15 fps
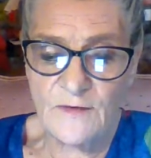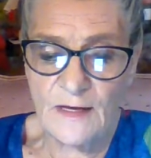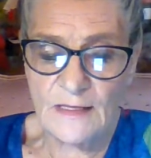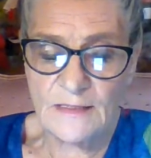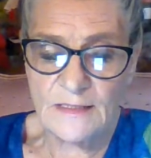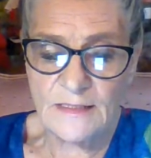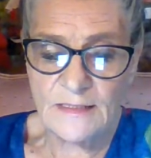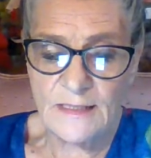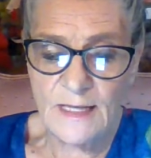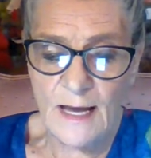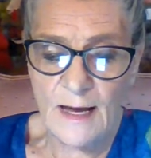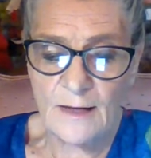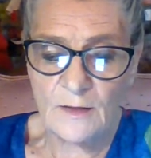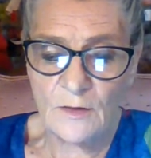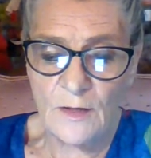Van
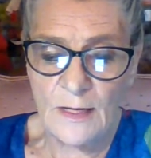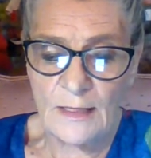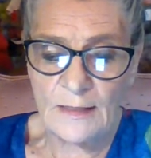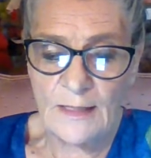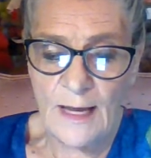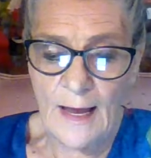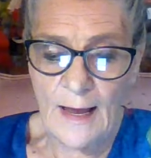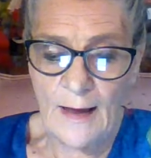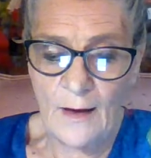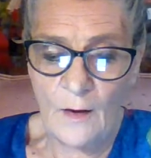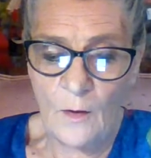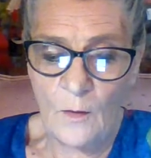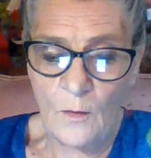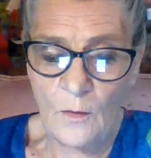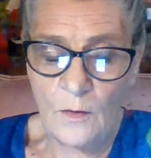Snyder, and
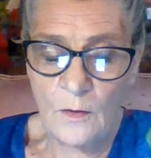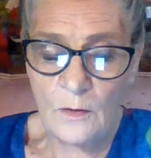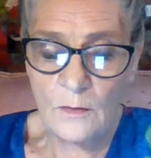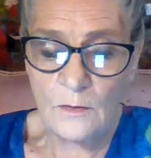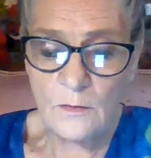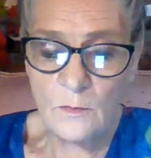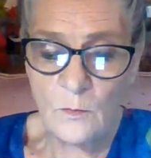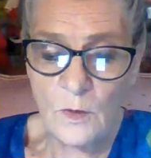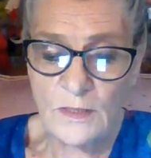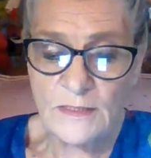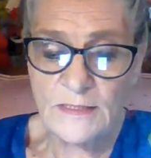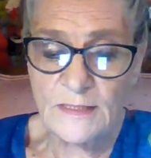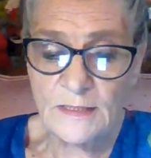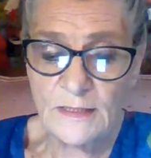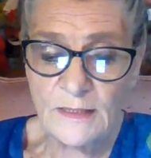now,
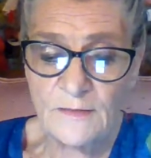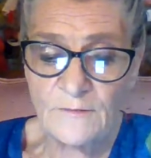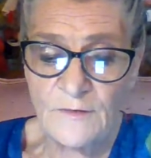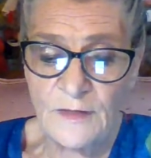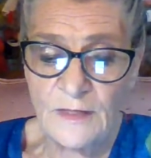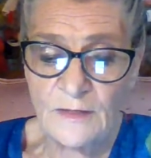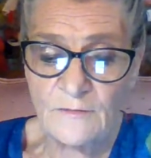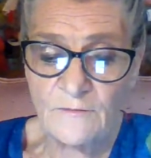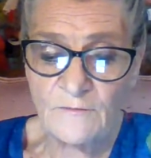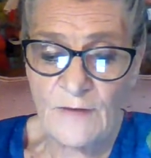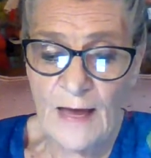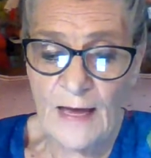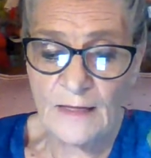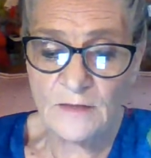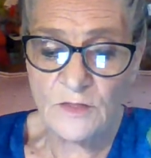what significant
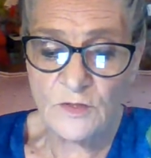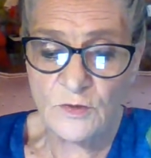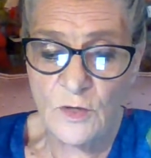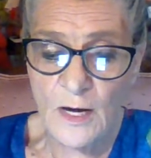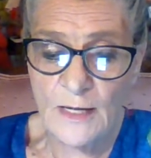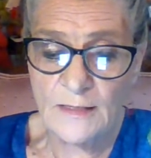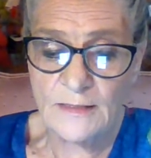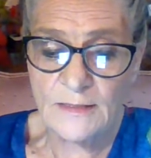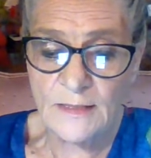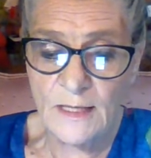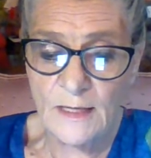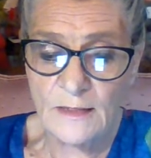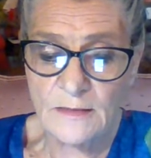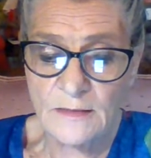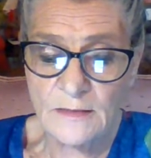fact strikes
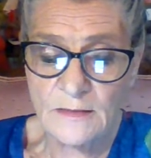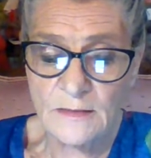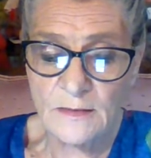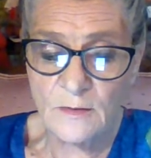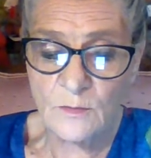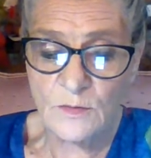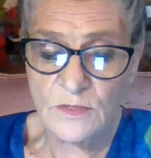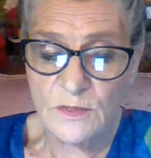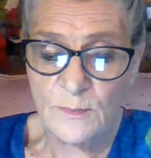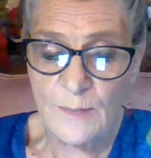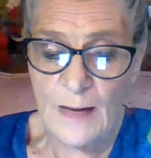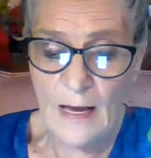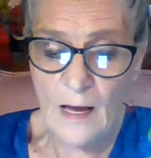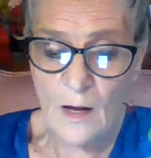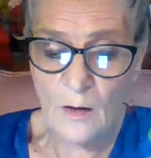us? There was a
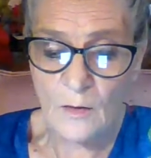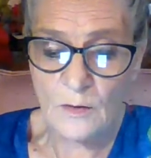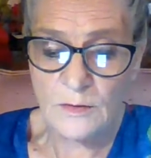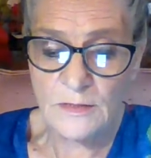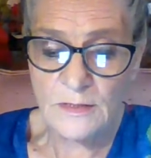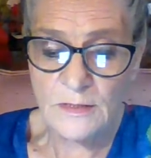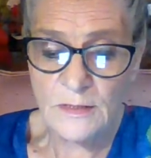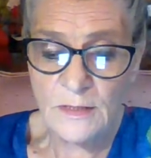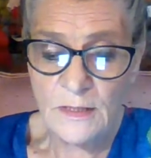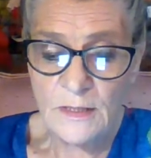pause.